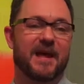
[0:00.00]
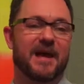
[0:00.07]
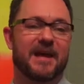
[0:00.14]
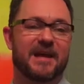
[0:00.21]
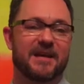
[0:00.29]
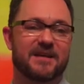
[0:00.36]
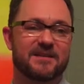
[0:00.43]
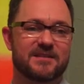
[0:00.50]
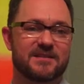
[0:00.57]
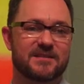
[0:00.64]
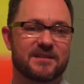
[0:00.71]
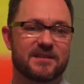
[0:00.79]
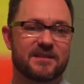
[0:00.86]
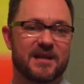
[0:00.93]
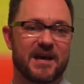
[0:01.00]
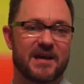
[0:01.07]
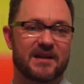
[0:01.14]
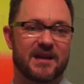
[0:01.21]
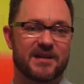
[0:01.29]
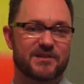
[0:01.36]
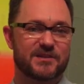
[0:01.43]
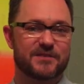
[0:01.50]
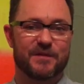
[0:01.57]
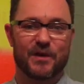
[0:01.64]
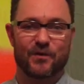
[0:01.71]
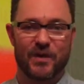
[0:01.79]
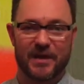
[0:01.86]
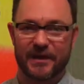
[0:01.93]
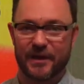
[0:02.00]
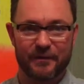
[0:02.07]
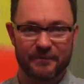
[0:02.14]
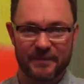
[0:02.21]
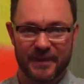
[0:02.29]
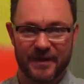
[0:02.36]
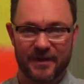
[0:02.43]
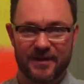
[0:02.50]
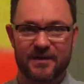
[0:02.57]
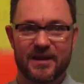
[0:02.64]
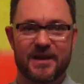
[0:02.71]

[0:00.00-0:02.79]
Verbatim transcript: And that I just felt right at home there.